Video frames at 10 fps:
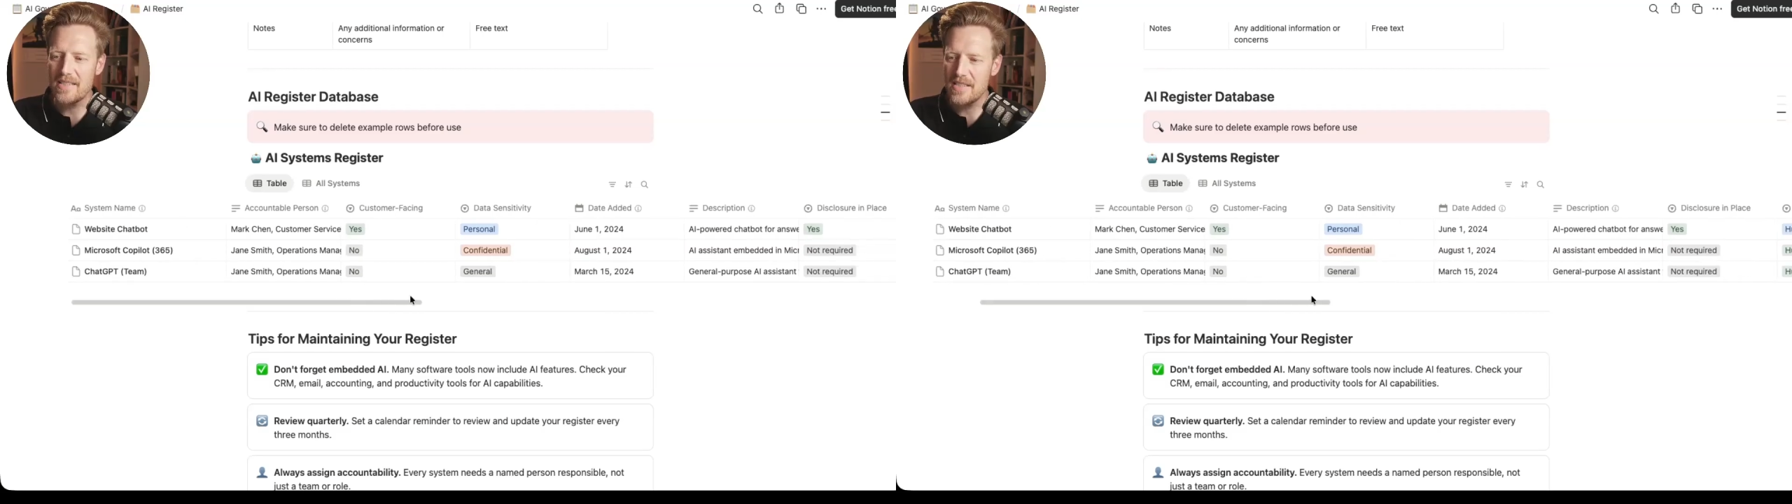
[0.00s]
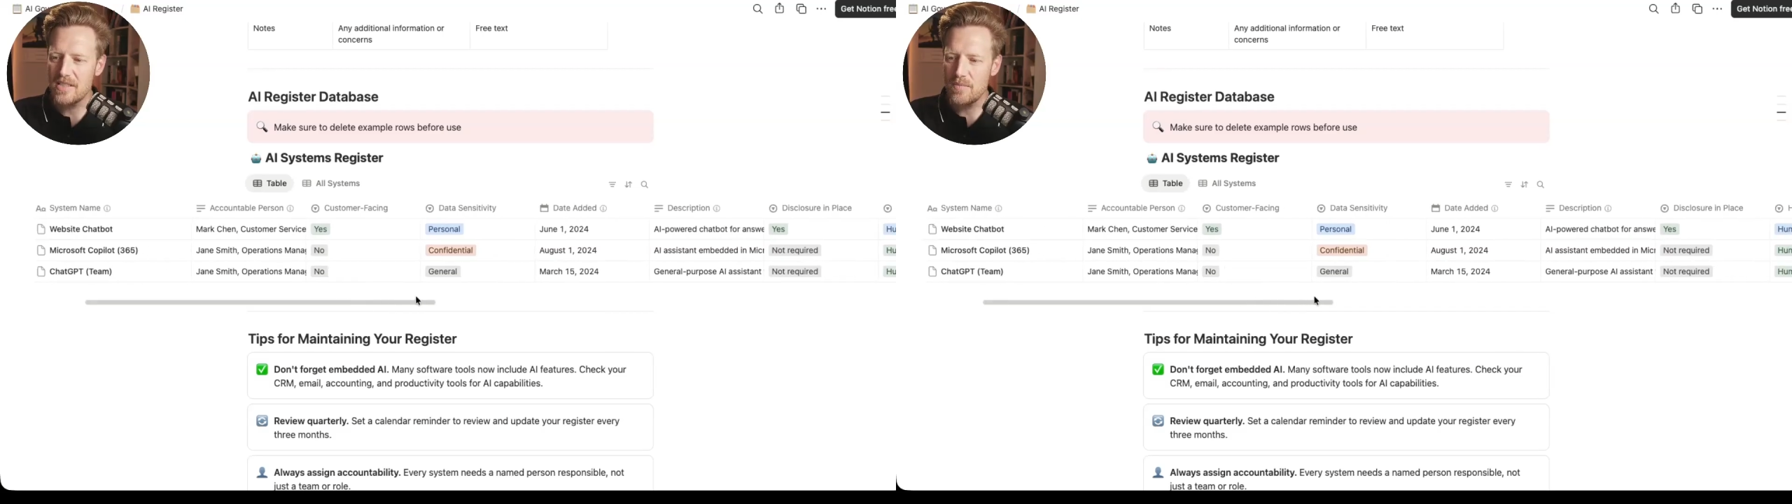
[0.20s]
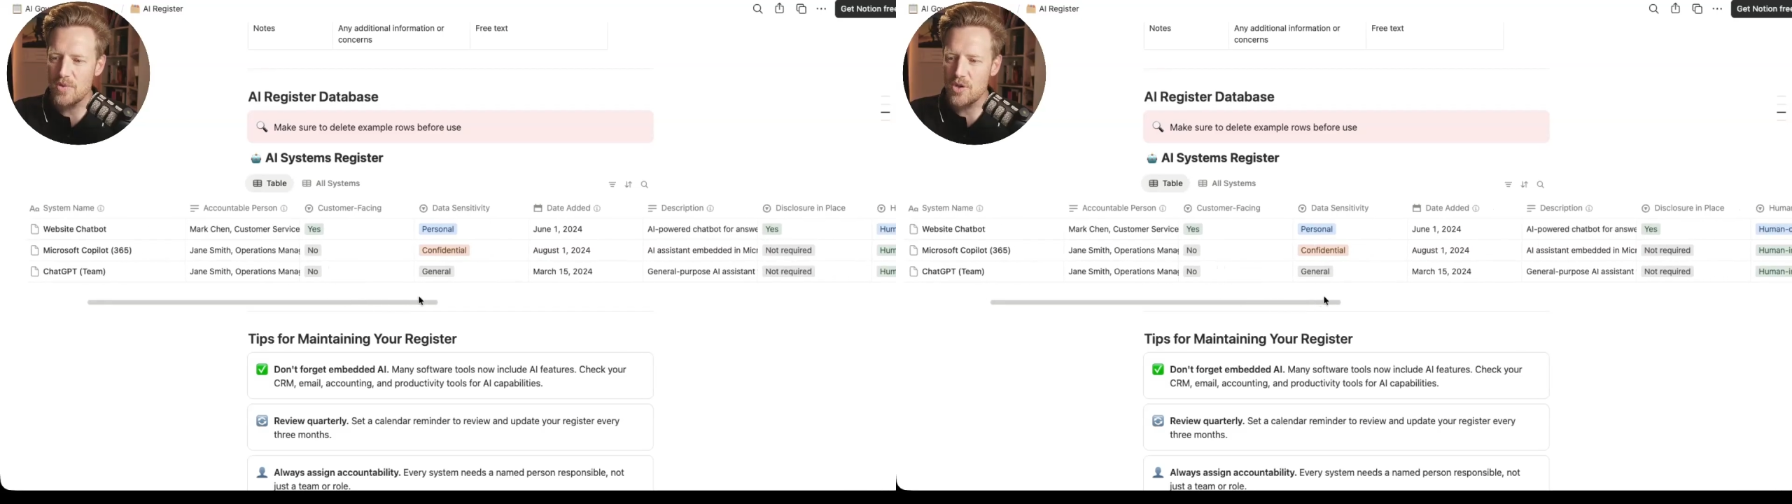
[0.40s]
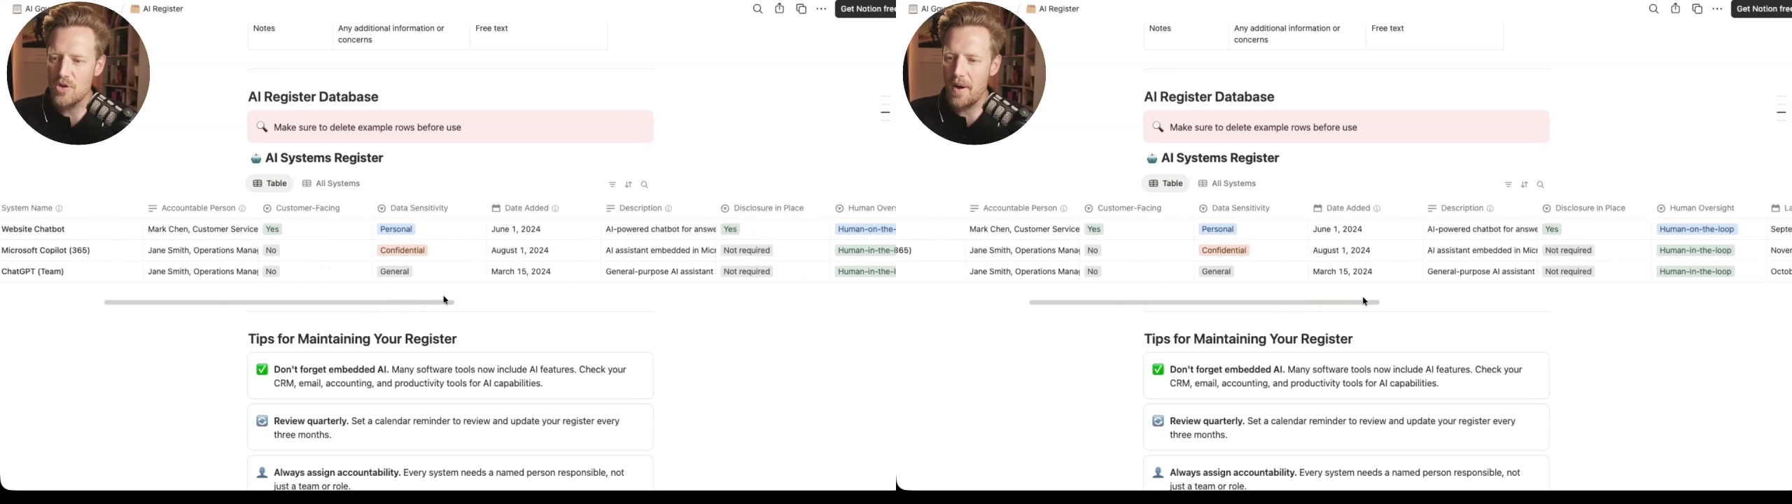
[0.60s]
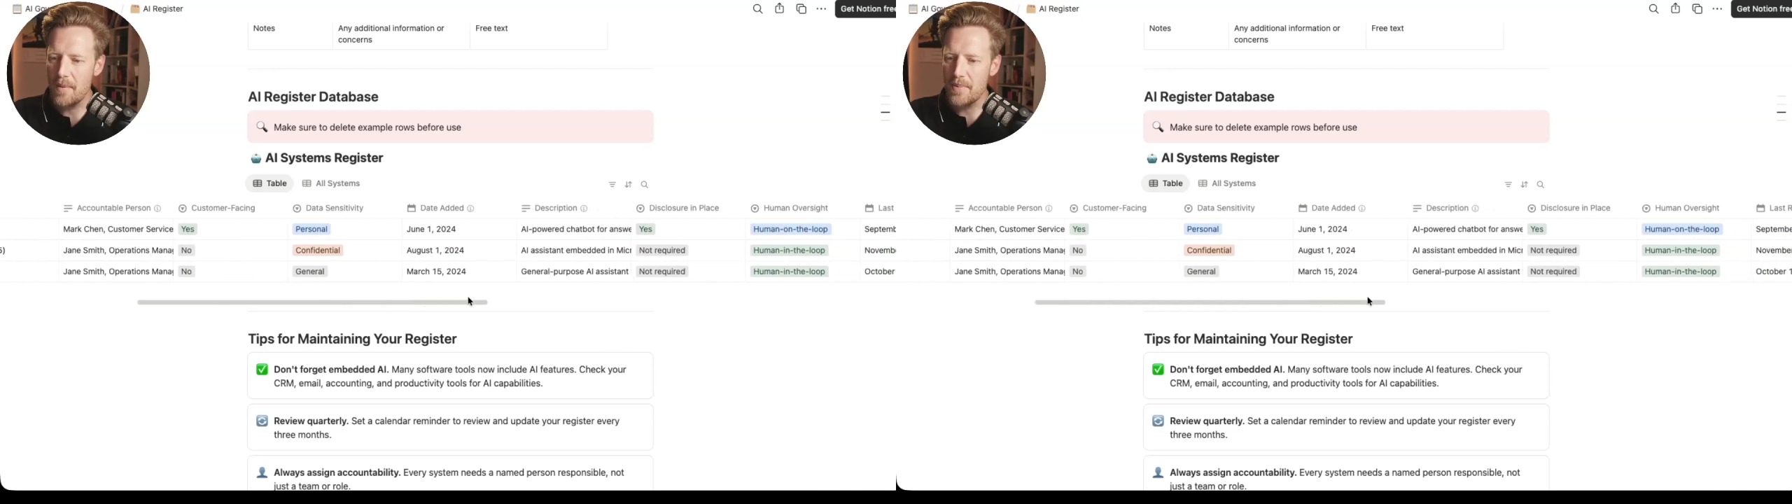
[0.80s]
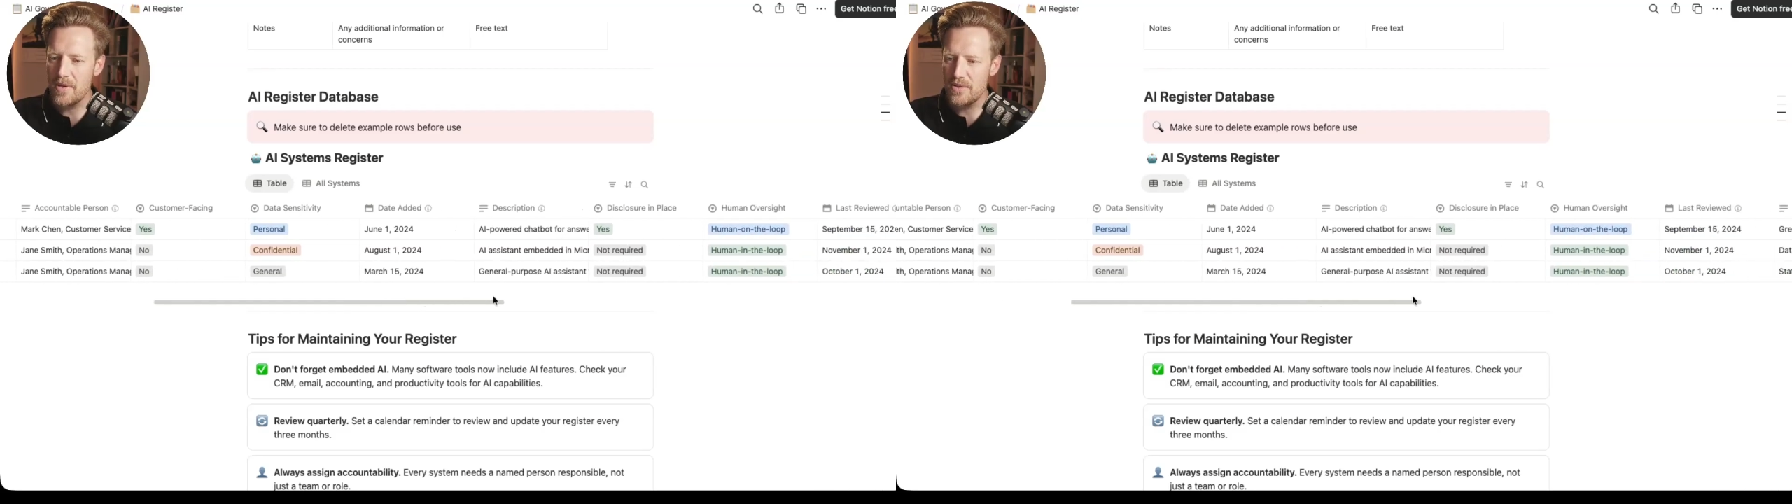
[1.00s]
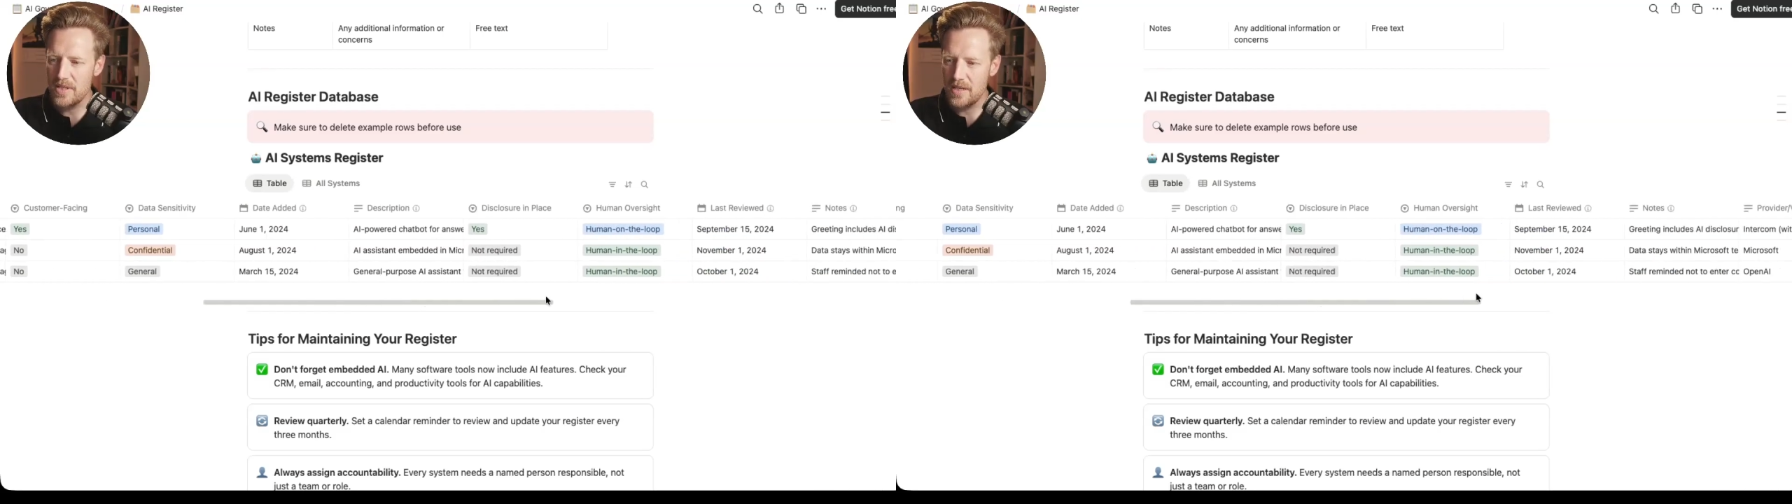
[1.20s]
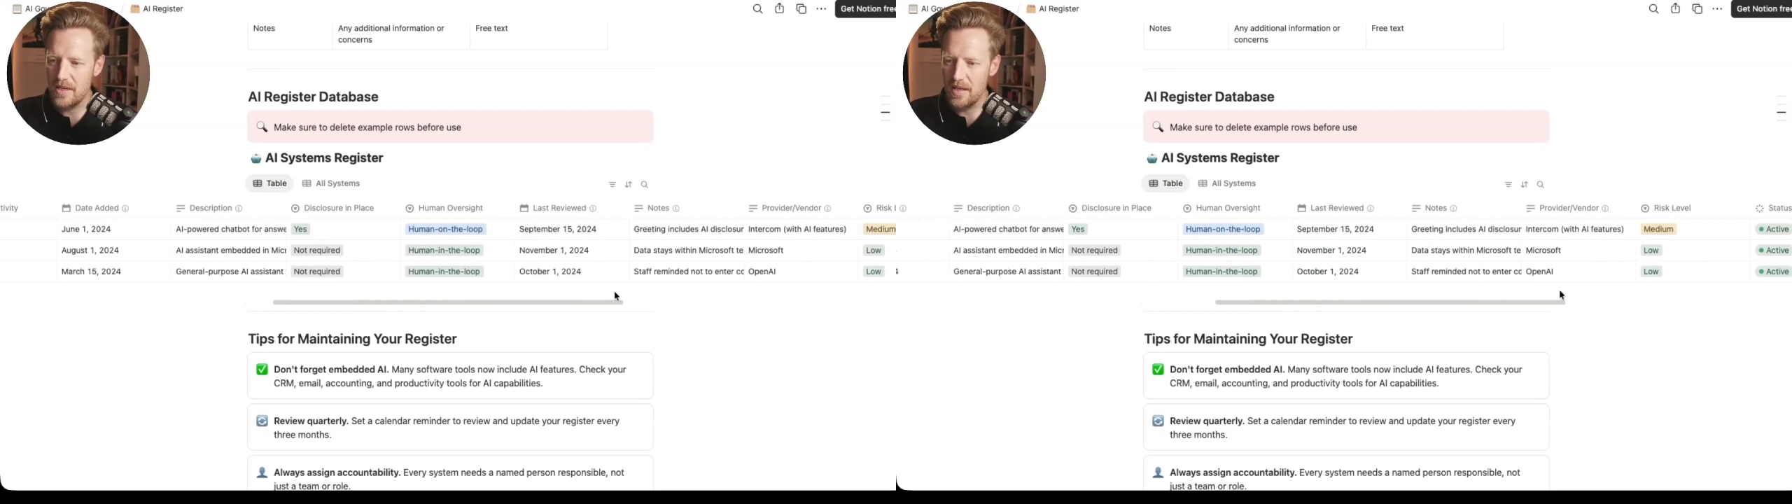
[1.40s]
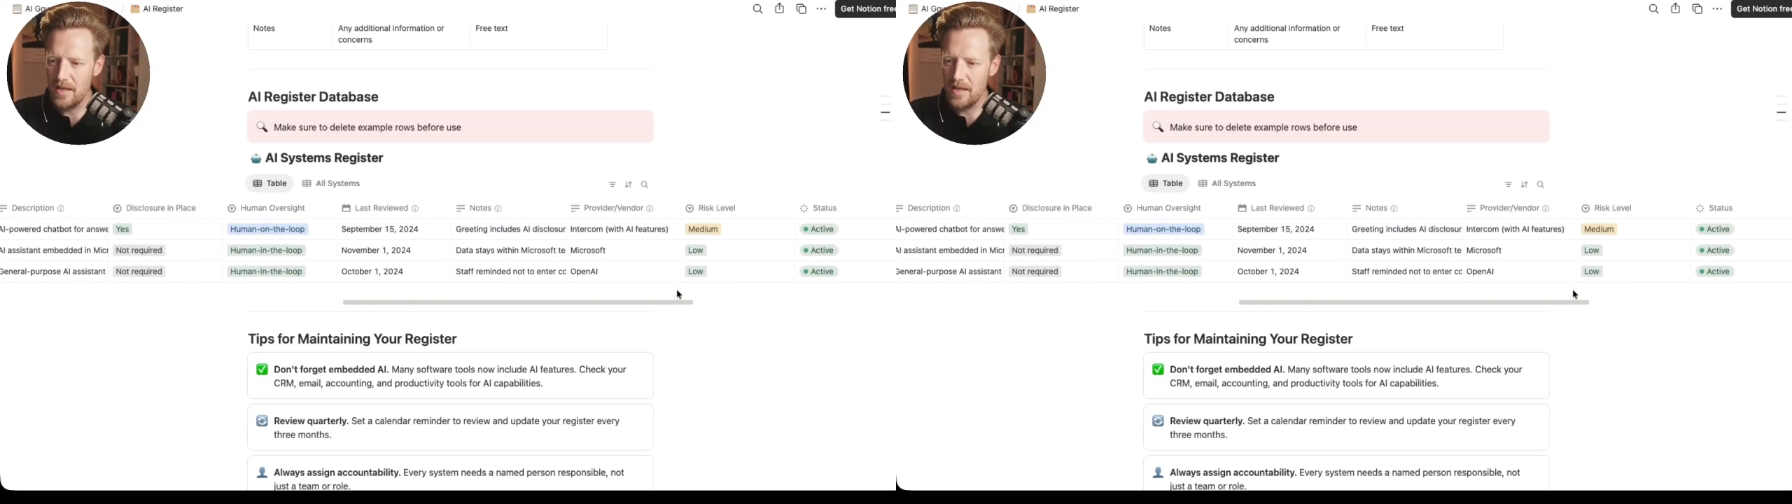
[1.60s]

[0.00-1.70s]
systems you might be using.